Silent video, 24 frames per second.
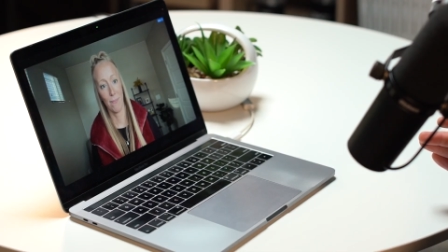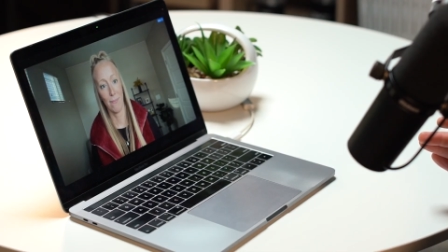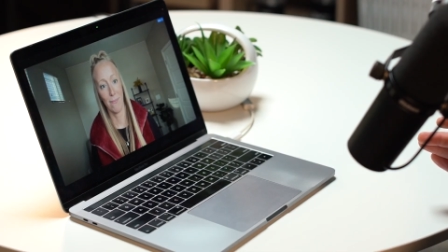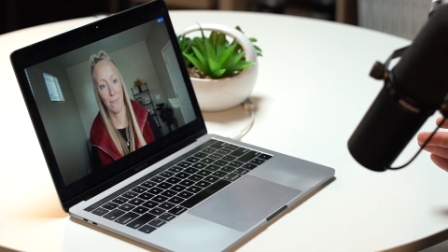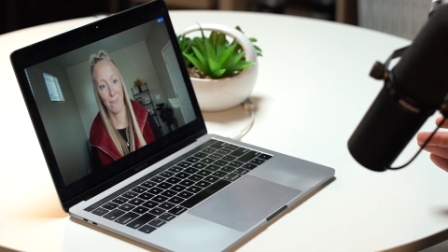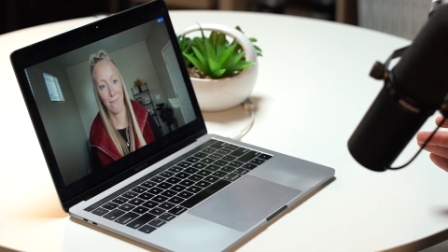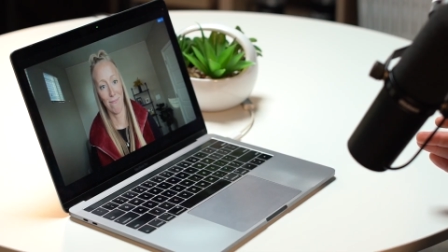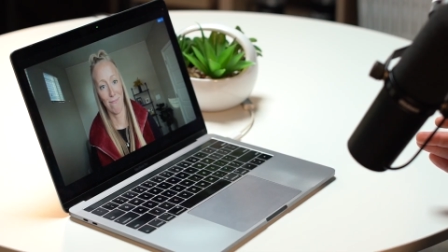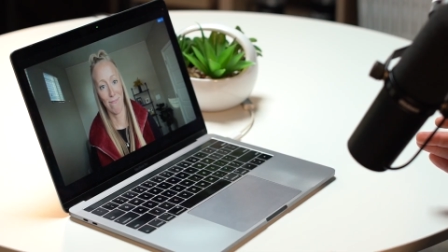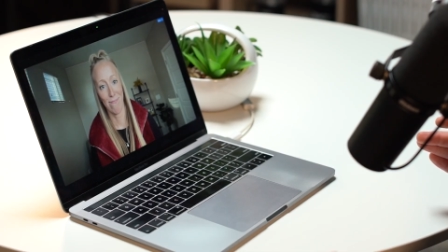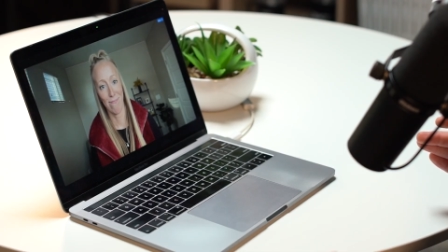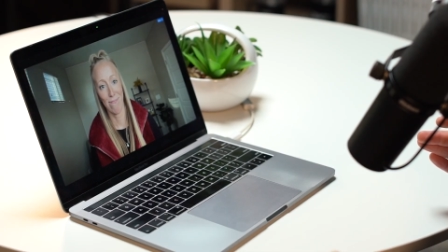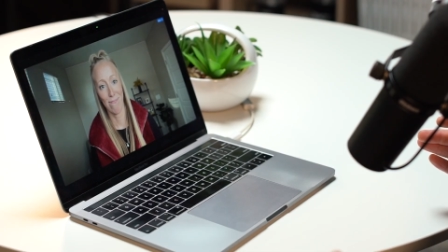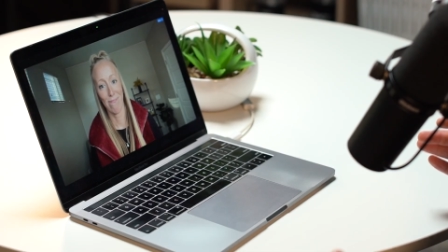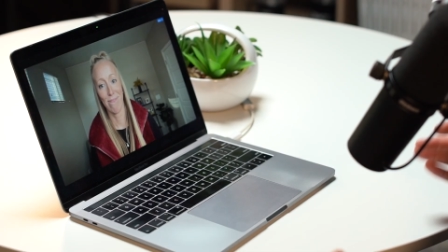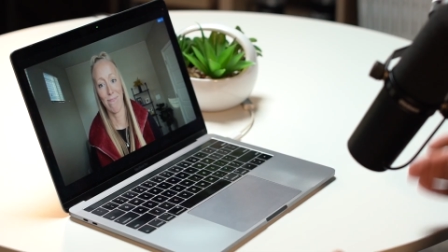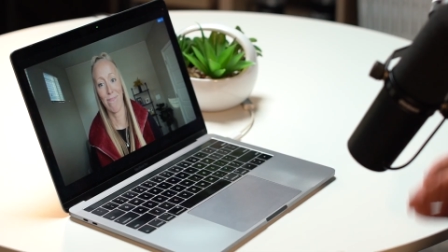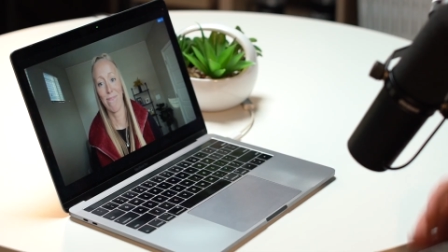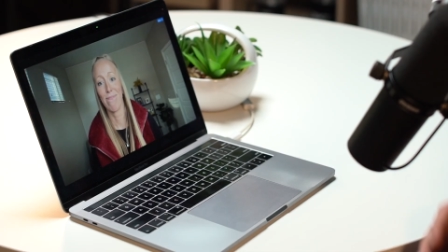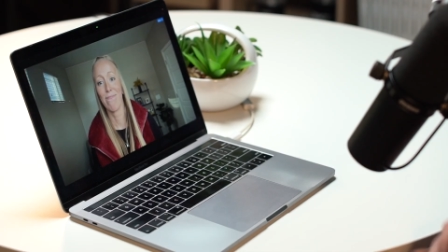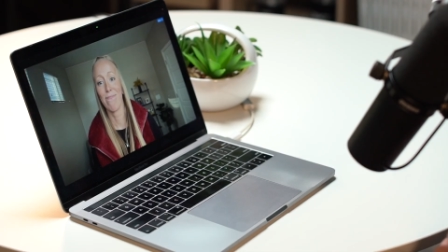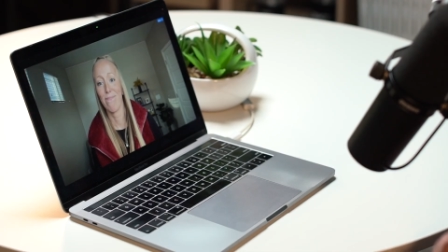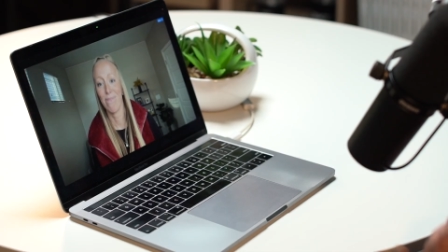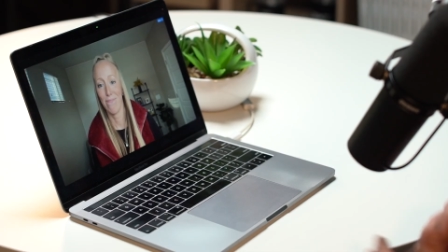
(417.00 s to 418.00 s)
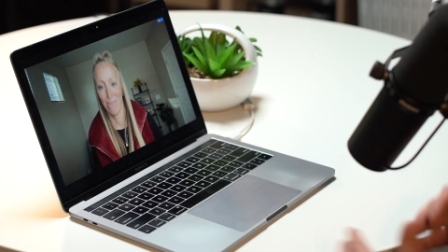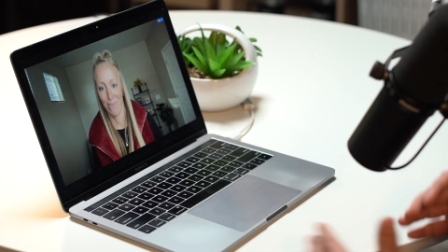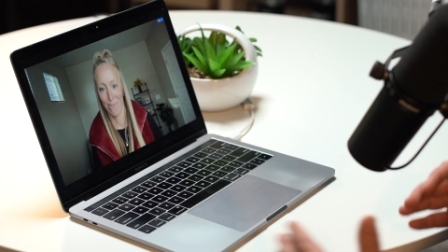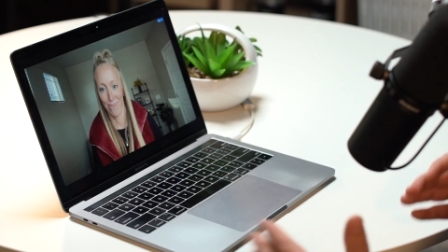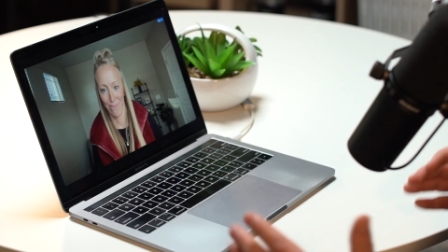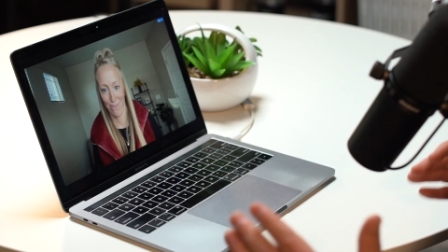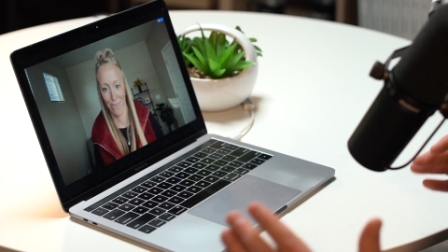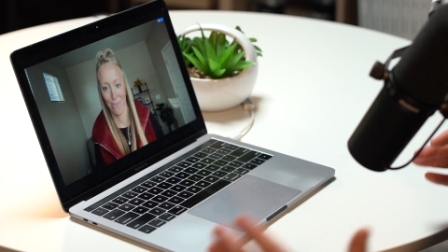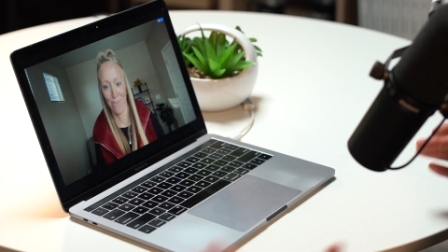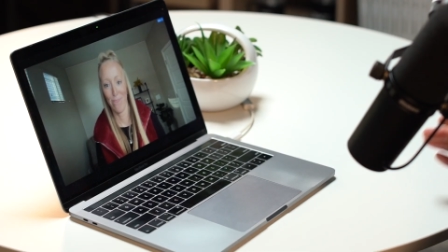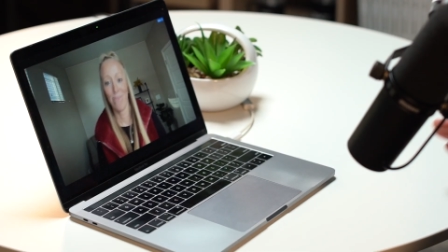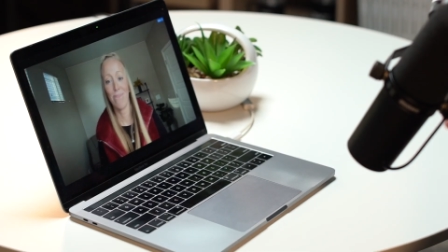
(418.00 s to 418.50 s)
I need, like I'm
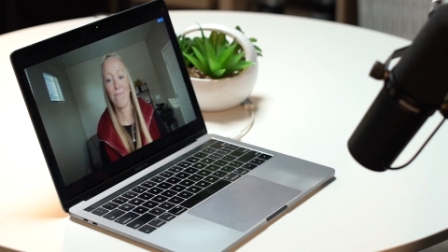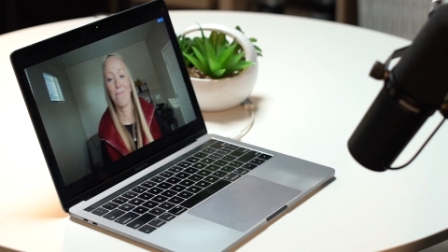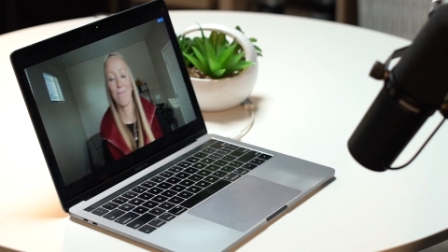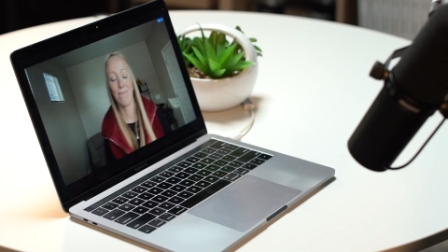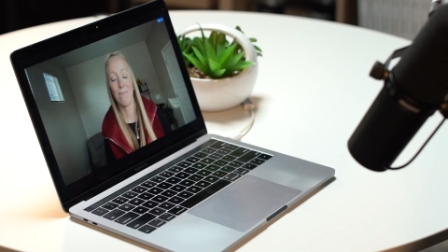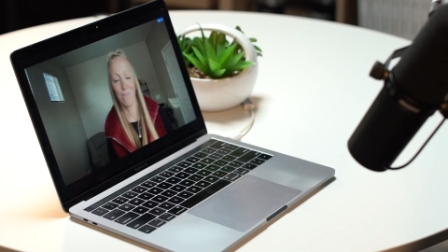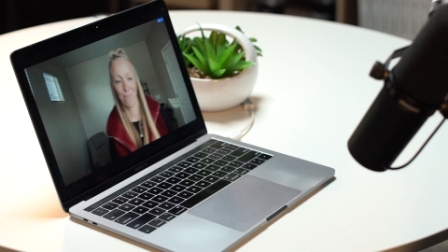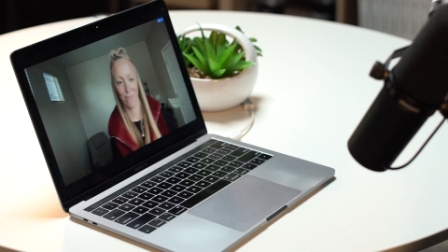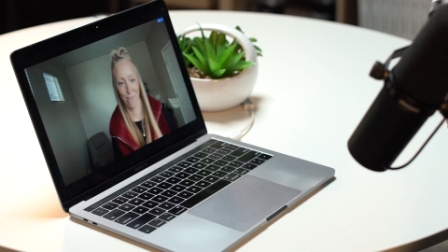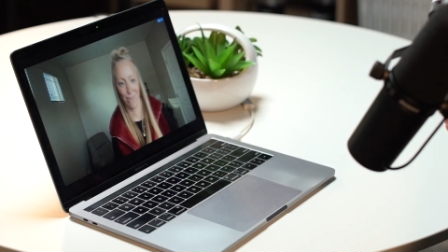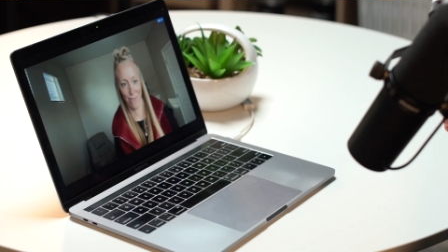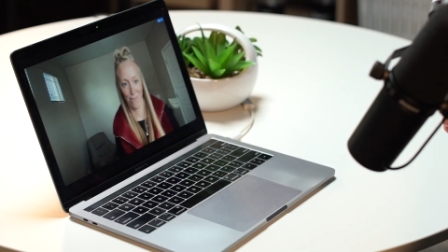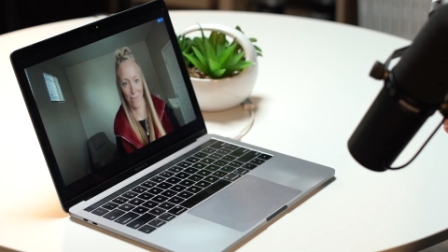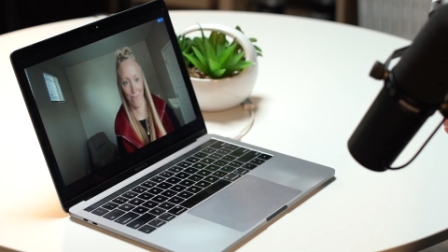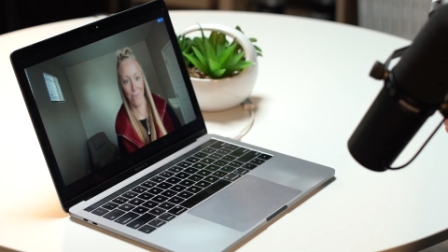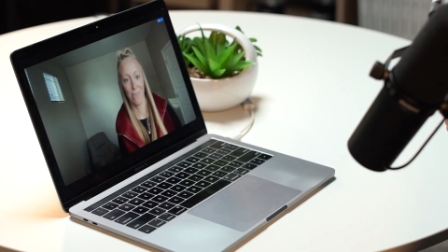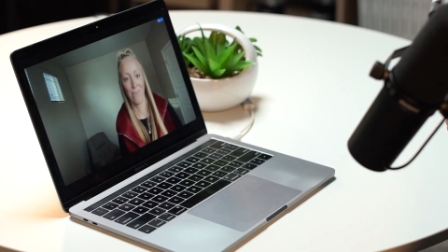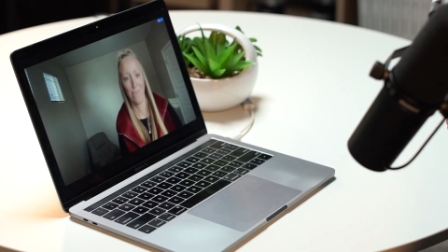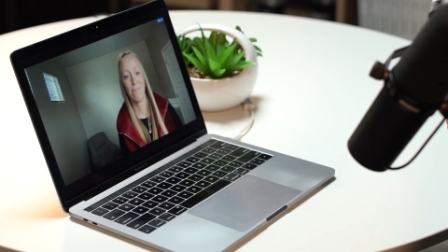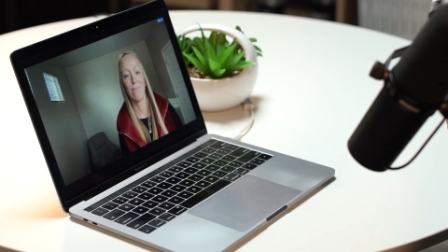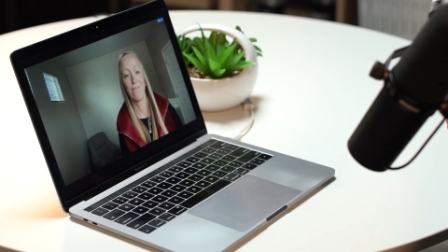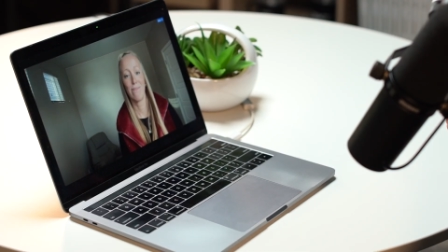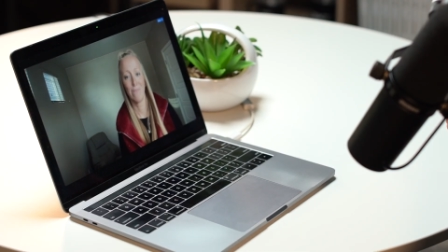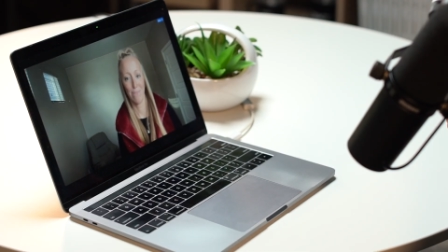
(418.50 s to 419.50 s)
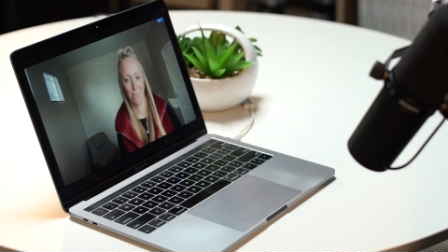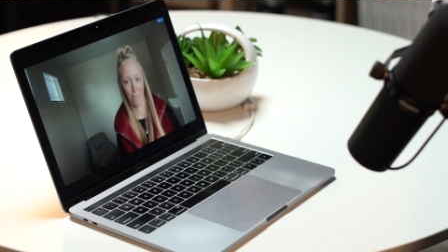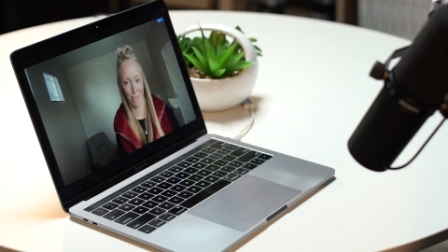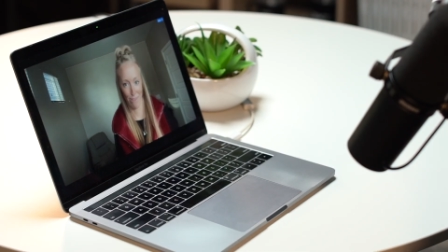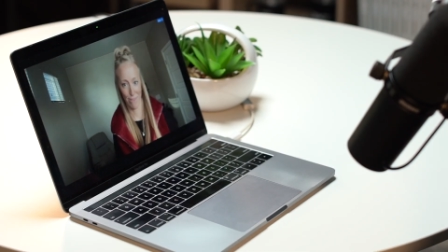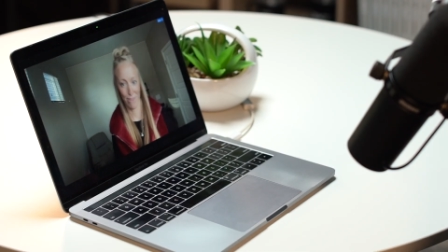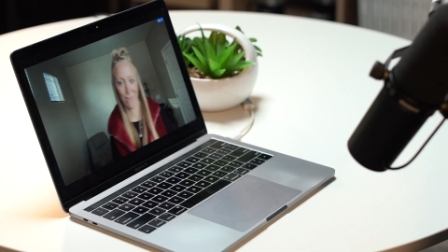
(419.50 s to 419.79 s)
talking to a five year old.